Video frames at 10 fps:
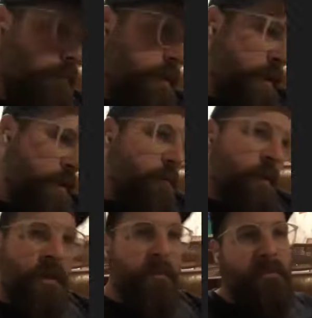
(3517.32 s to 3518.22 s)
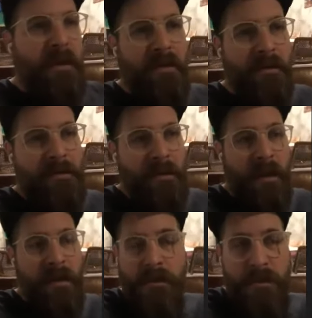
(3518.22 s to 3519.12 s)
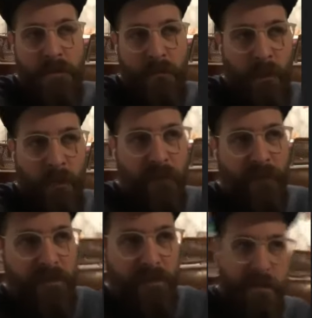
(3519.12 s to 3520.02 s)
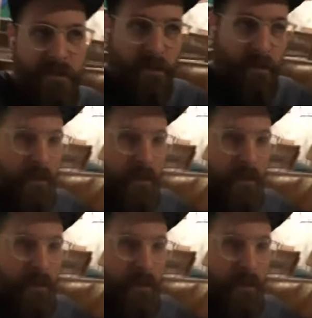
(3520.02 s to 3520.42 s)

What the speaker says: you know, by my peers and not just my professors,